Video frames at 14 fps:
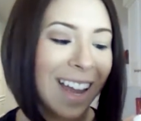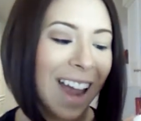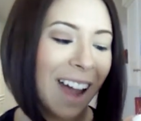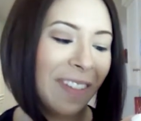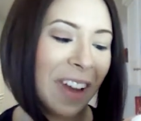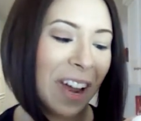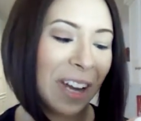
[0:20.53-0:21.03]

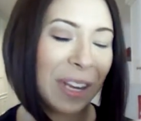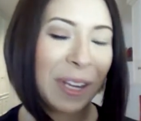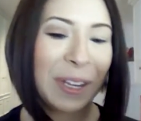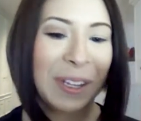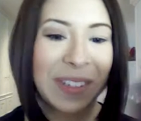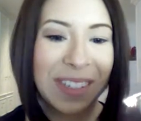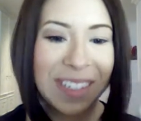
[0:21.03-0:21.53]
have not
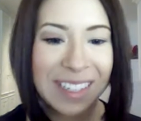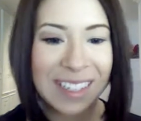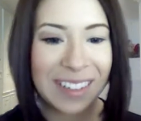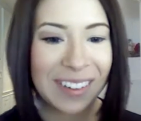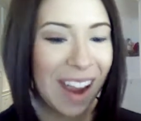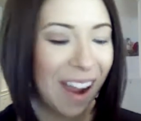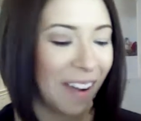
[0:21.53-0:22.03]
used
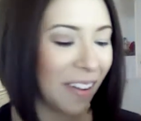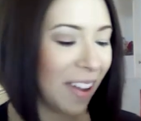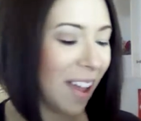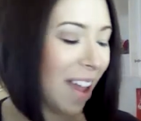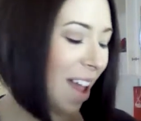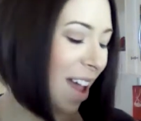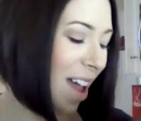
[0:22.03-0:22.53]
until now,
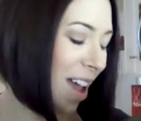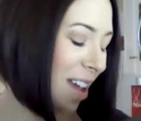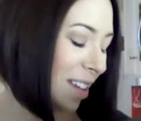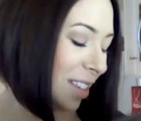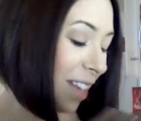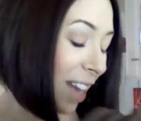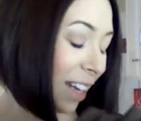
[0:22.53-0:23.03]

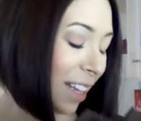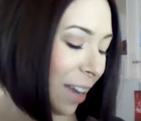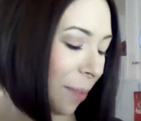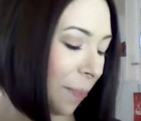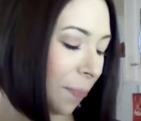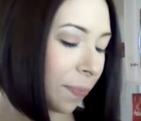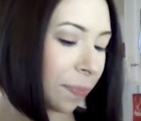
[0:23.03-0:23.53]
sadly.
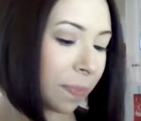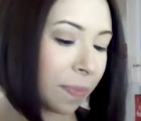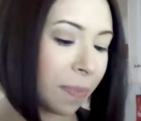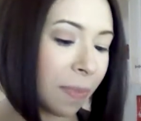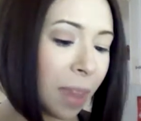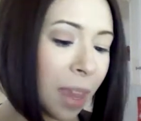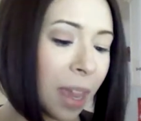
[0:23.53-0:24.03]

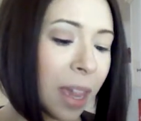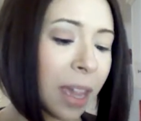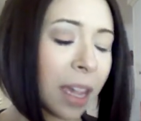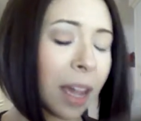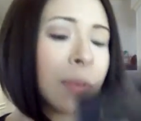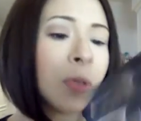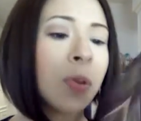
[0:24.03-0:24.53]
It
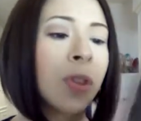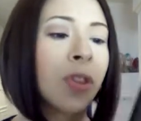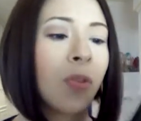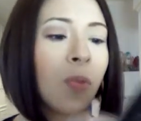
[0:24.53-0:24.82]
comes with